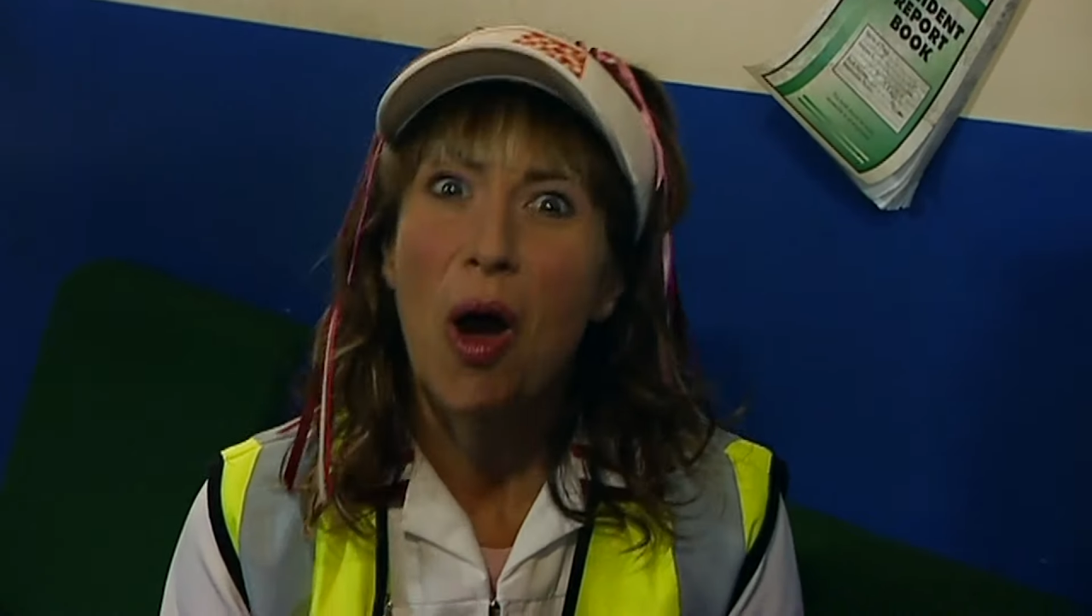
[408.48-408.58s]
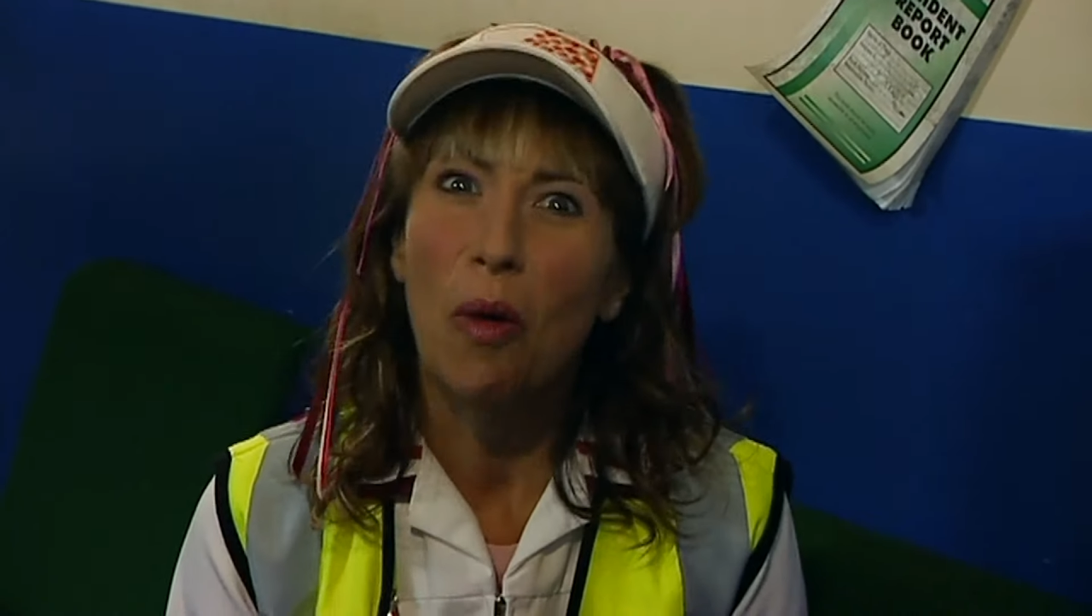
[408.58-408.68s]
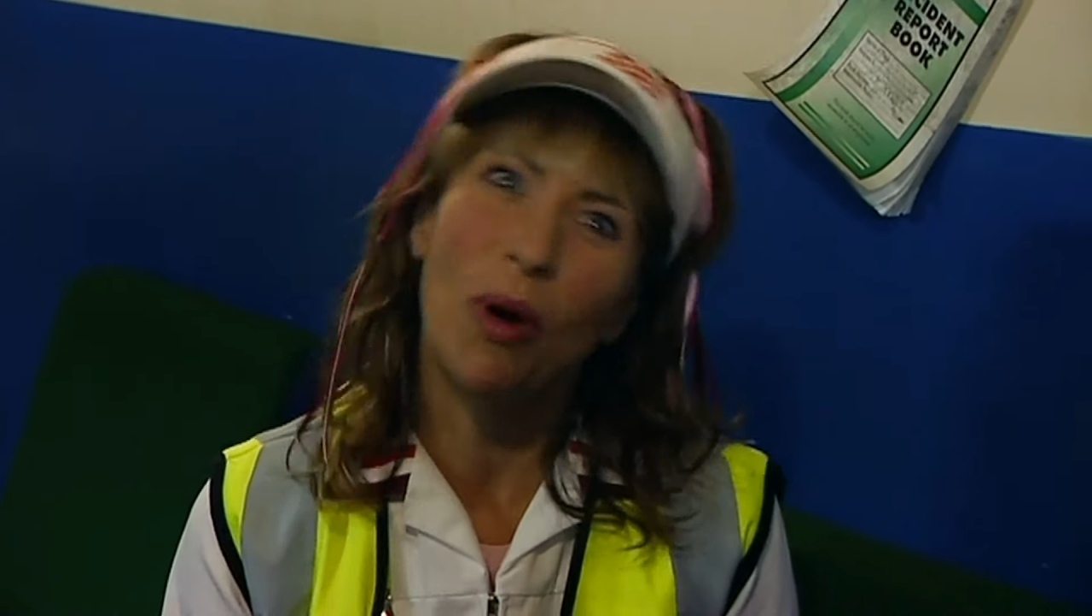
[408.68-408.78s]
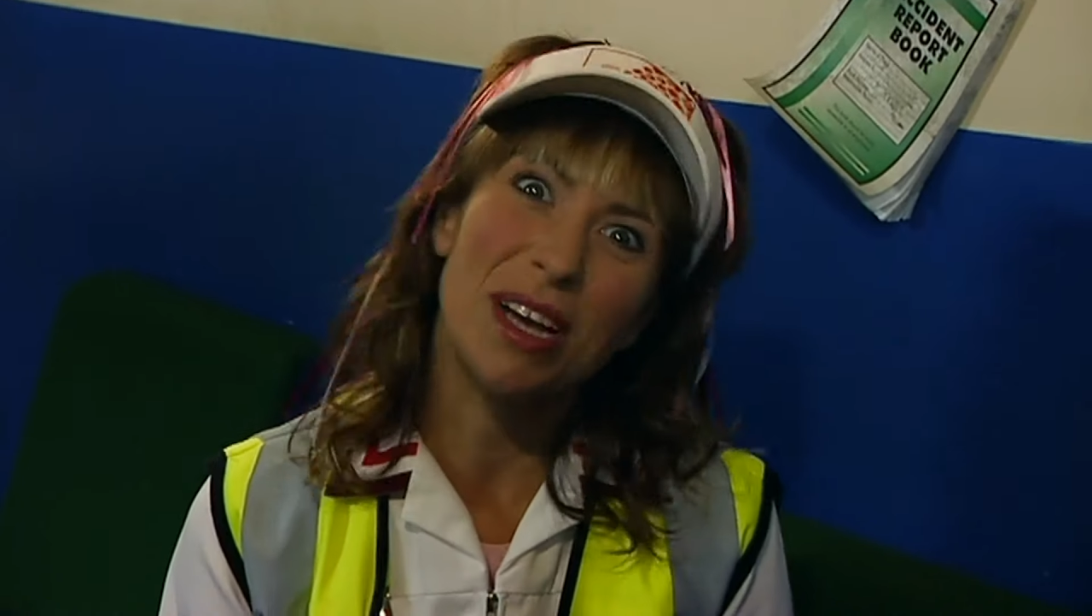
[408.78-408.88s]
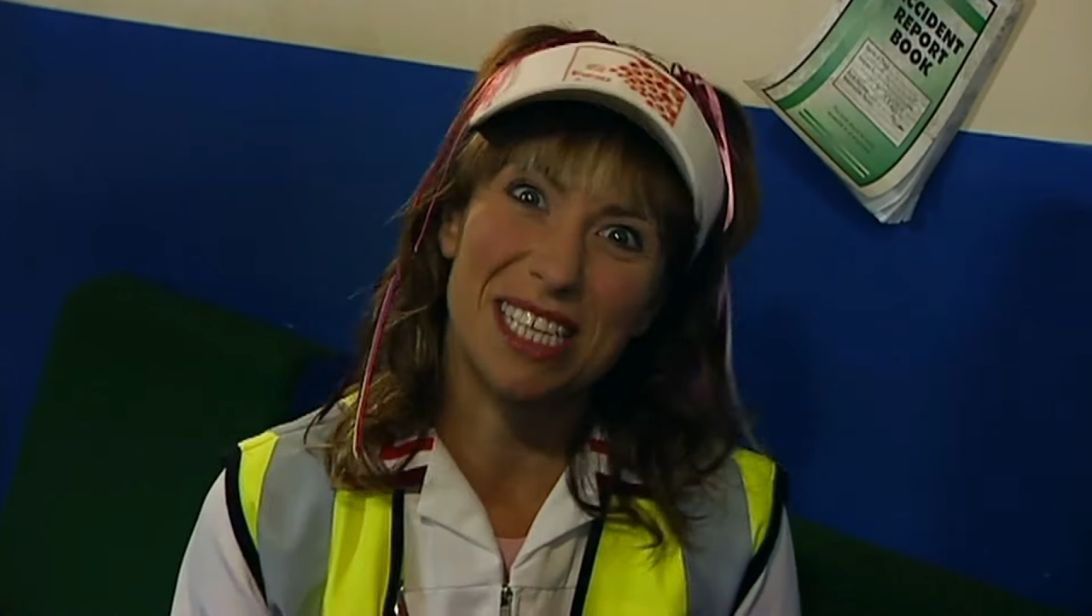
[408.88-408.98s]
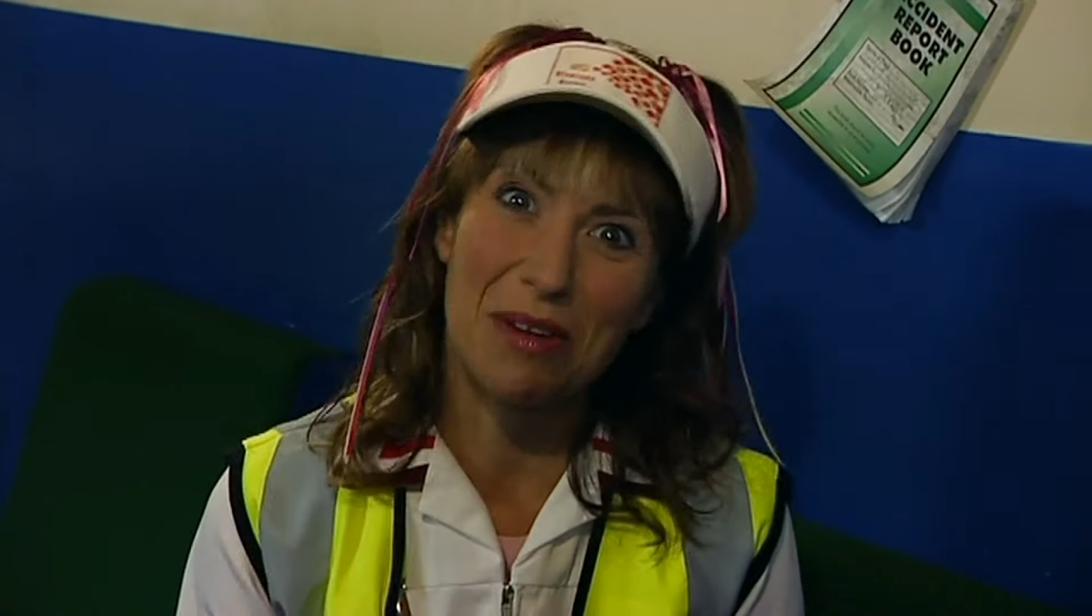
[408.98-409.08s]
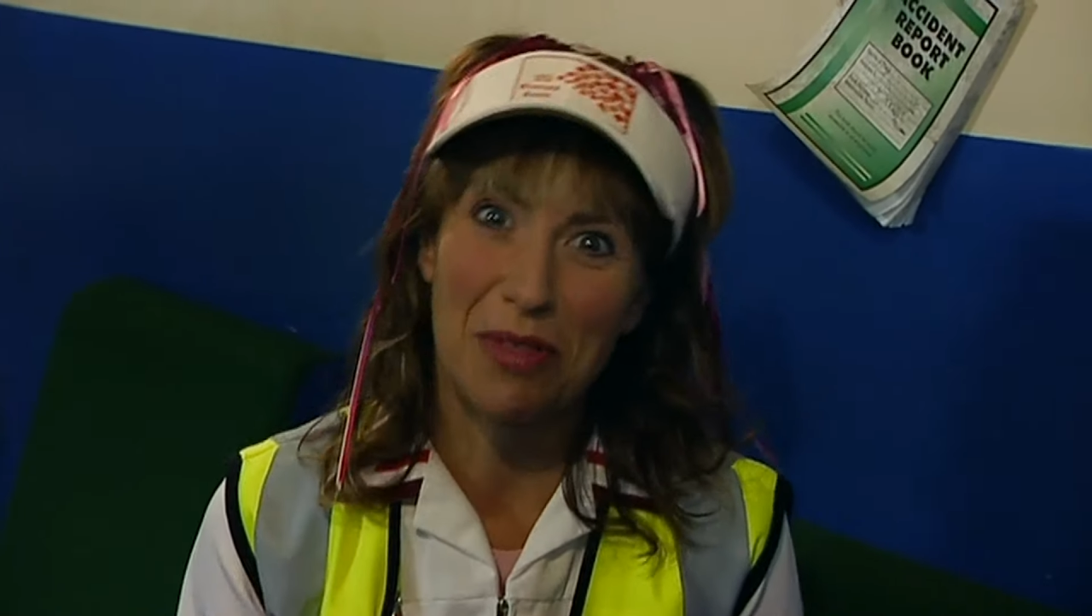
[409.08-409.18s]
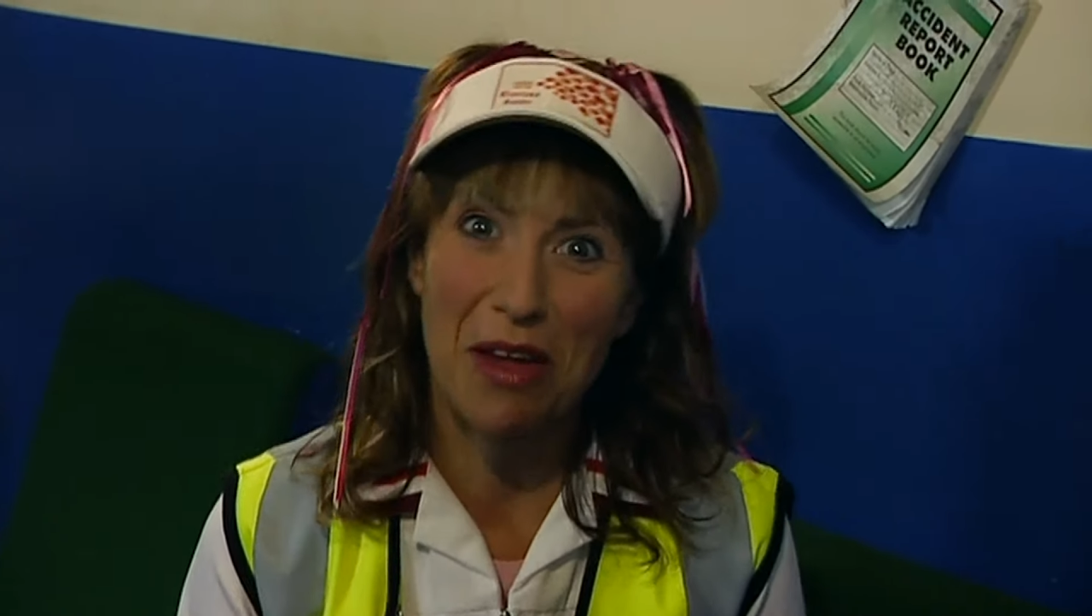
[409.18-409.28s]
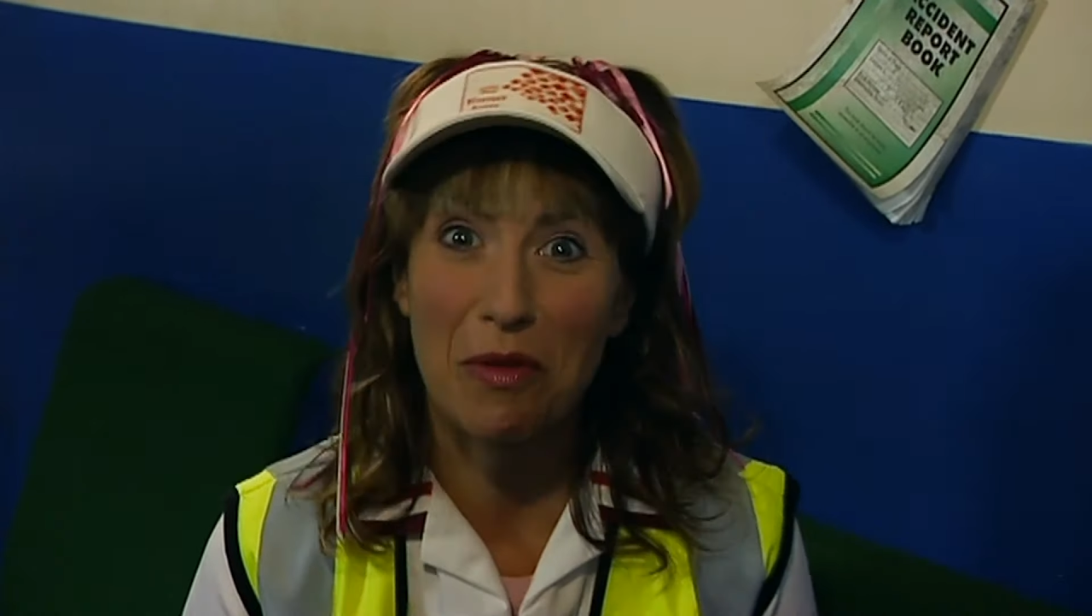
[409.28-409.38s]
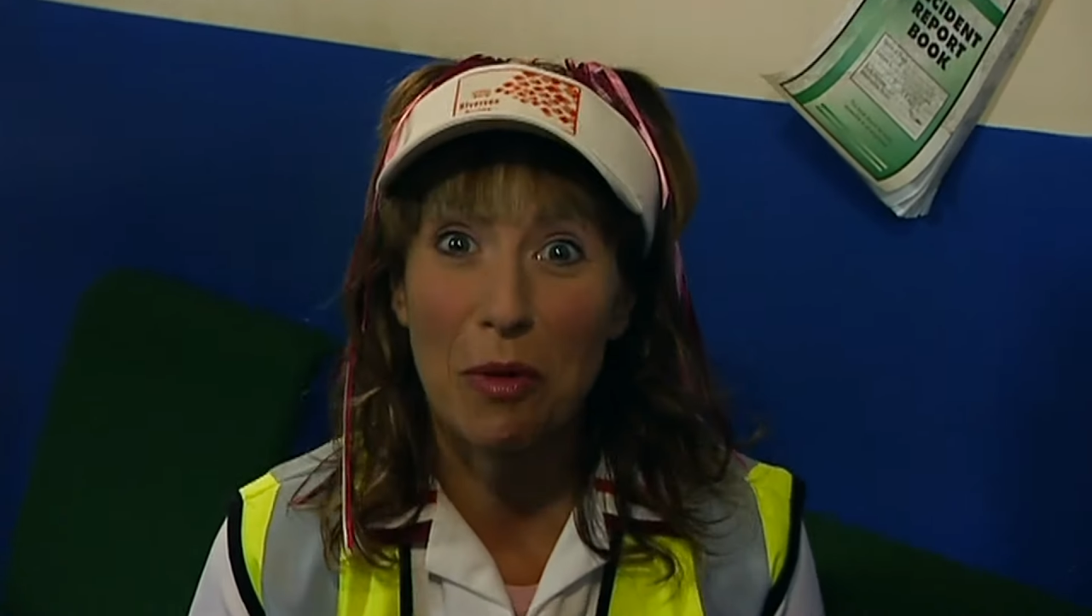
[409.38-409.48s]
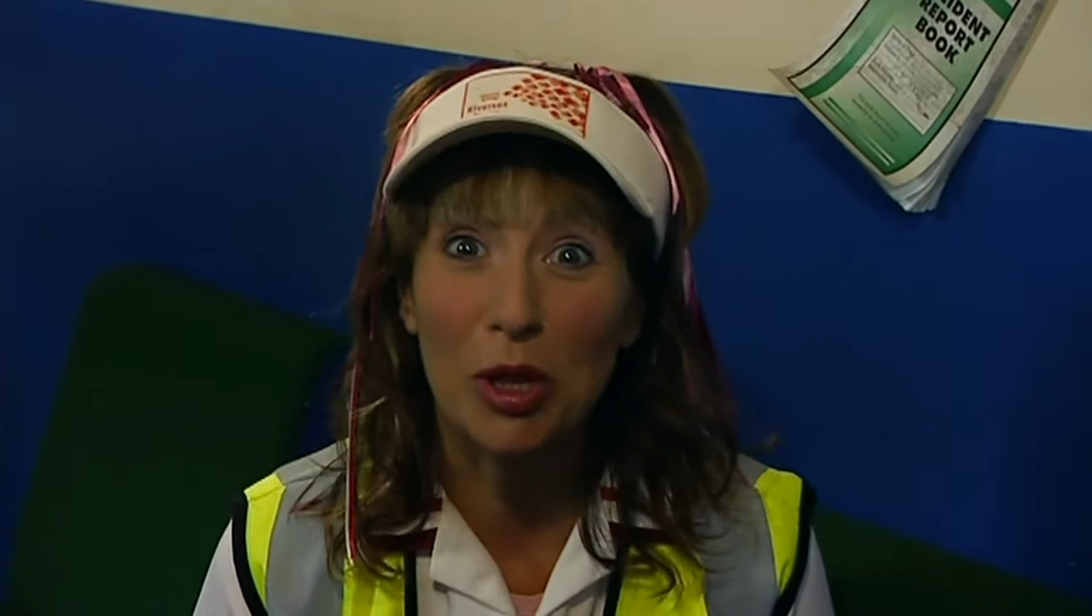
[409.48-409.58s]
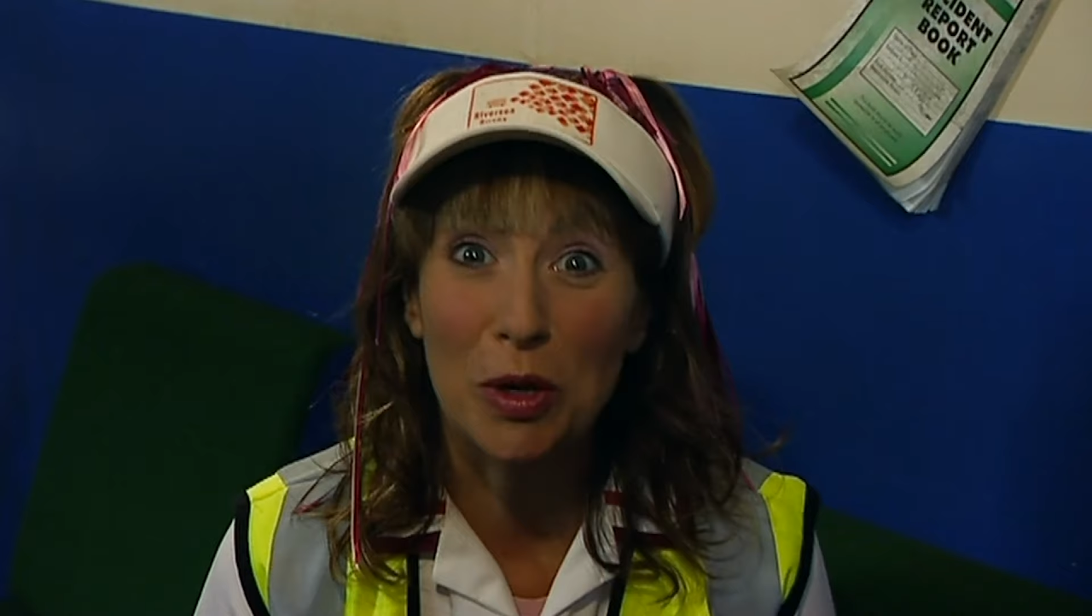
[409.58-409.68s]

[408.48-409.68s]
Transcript: What is it with everyone